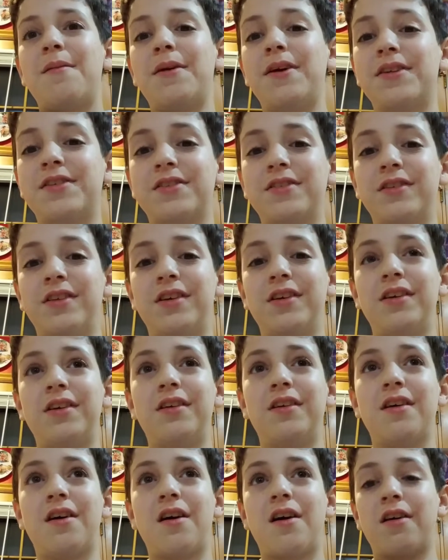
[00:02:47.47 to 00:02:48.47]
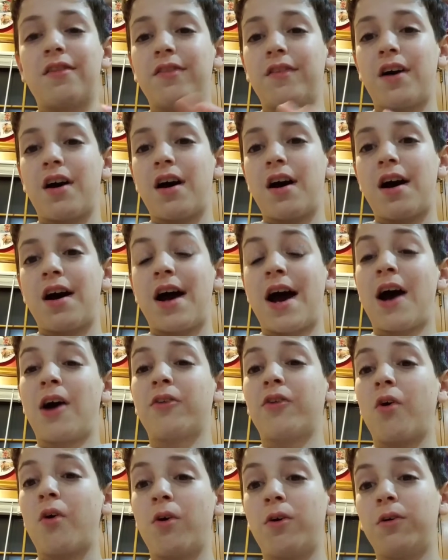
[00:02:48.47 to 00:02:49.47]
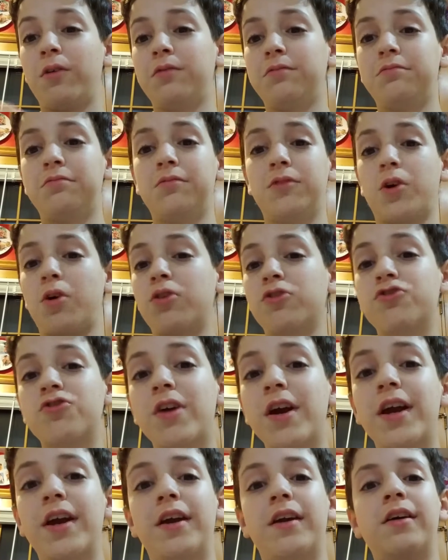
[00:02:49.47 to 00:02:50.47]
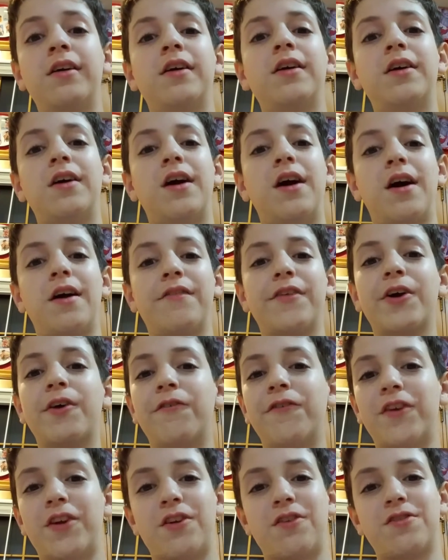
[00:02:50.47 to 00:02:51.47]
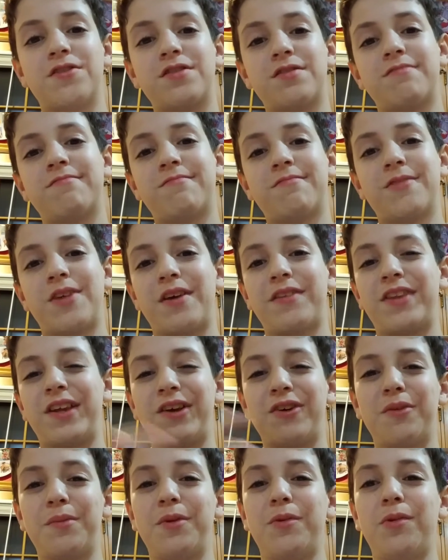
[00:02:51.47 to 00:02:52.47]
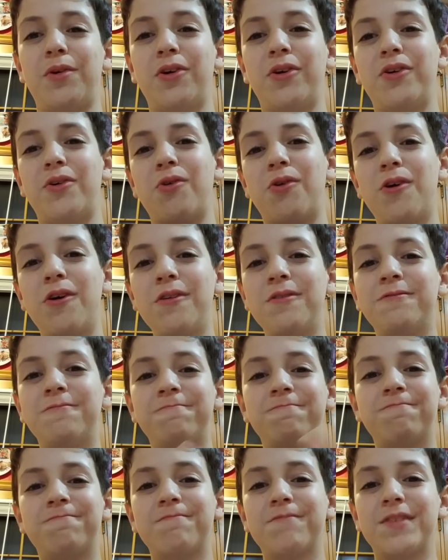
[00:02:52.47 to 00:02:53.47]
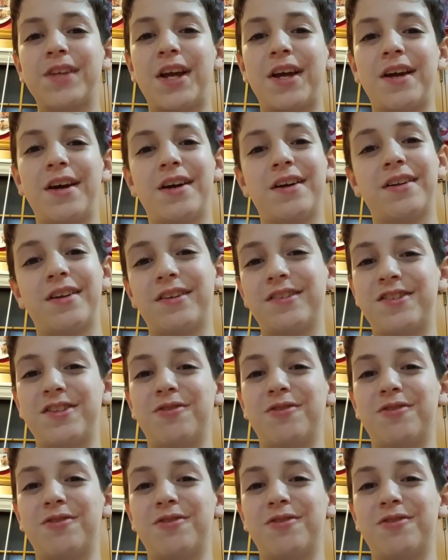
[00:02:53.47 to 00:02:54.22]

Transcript: basically, the how the whole, the whole tray of Lego figures. I think it'll be real cool, and I'll